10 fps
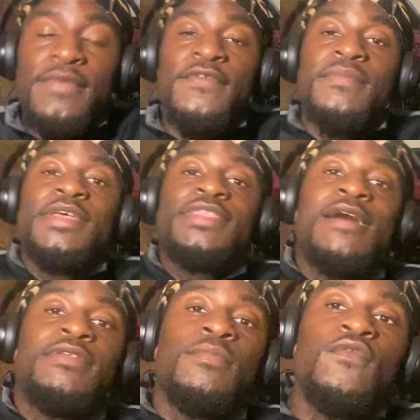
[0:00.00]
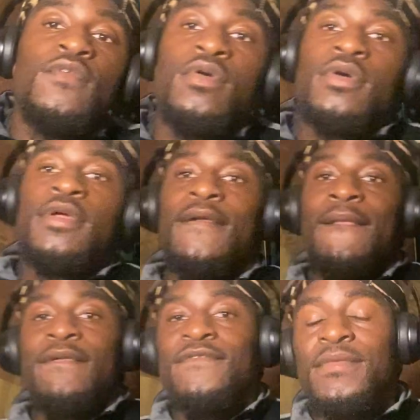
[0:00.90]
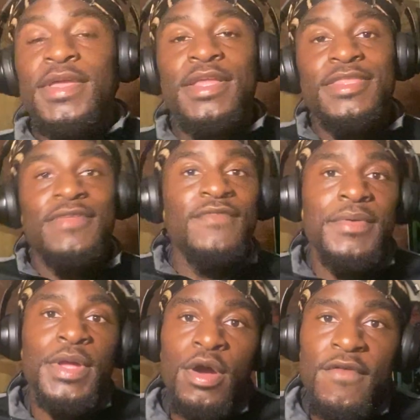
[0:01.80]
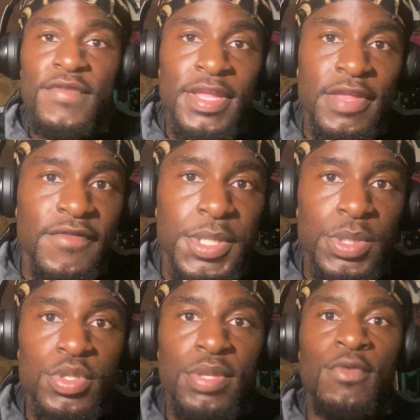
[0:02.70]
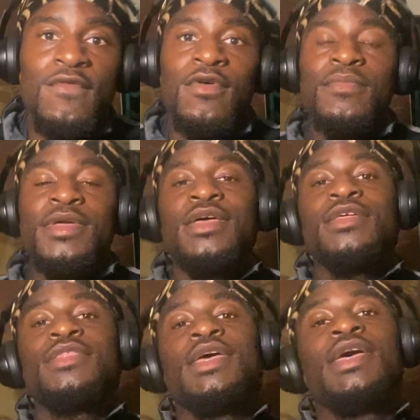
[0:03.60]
For me, it's time to move on. I mean, it's very hard for individuals to move on because